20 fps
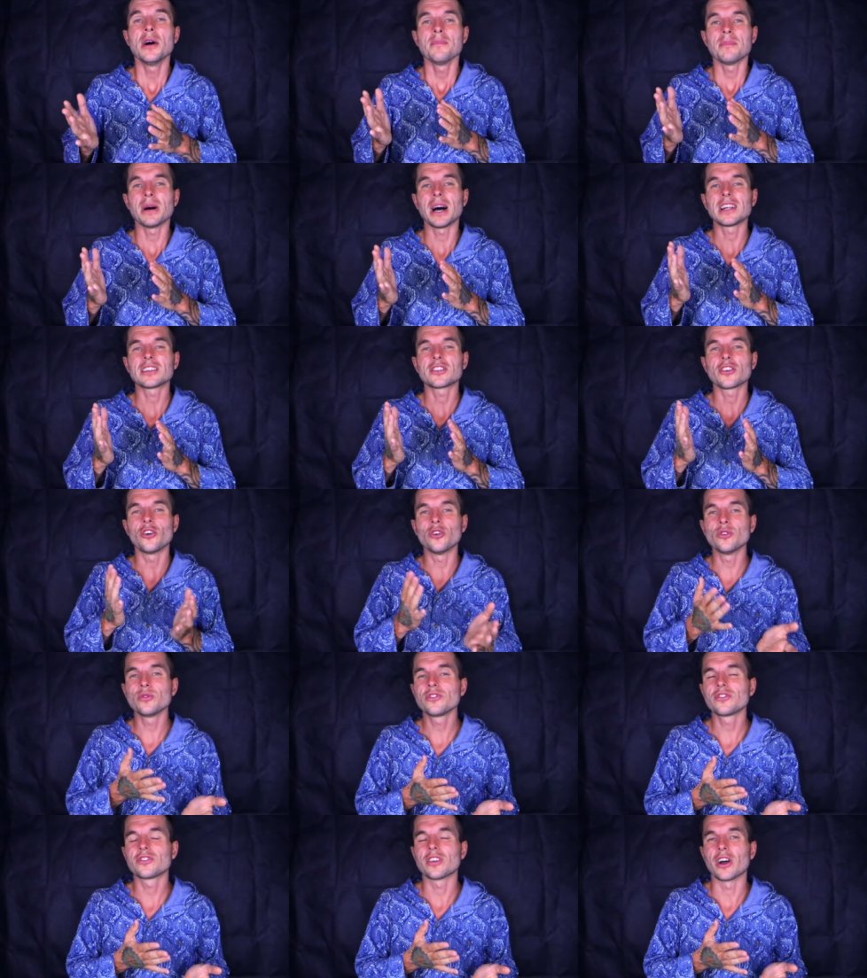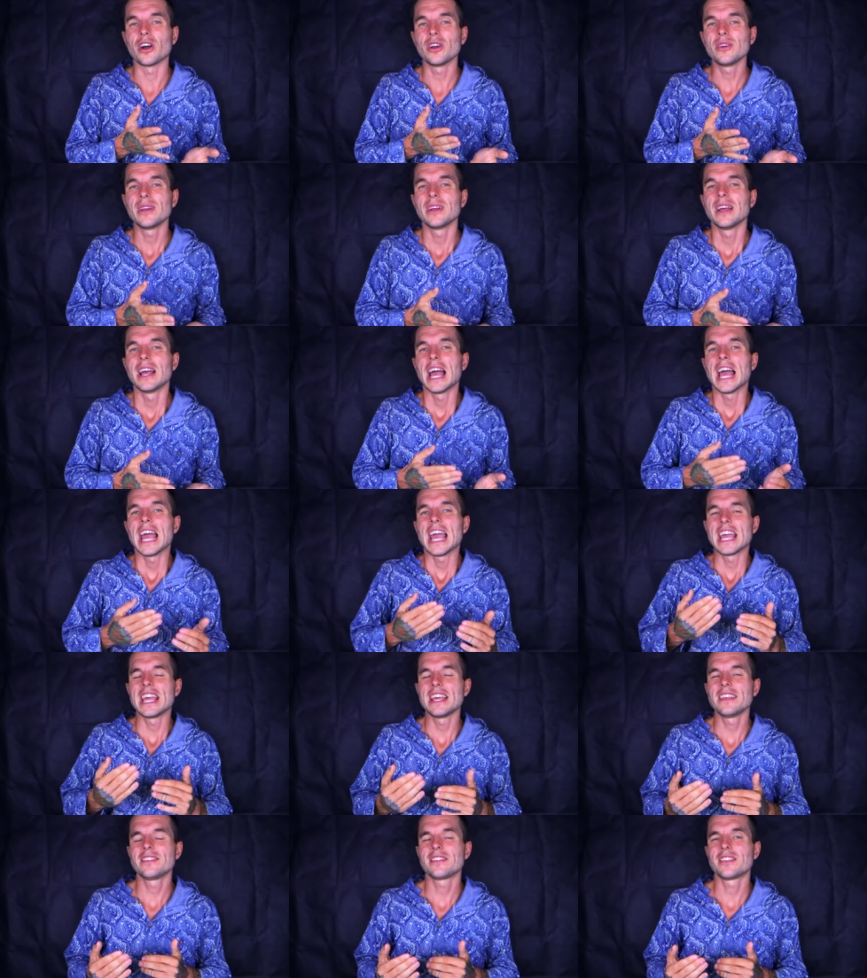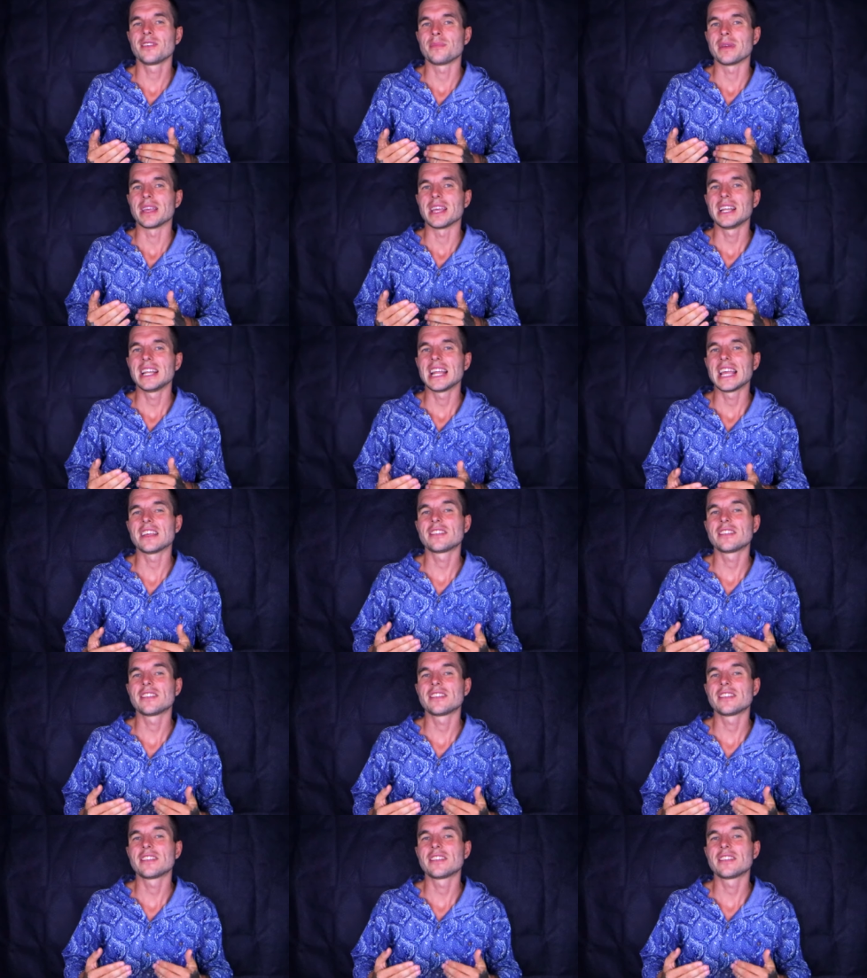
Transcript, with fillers: But also, histamine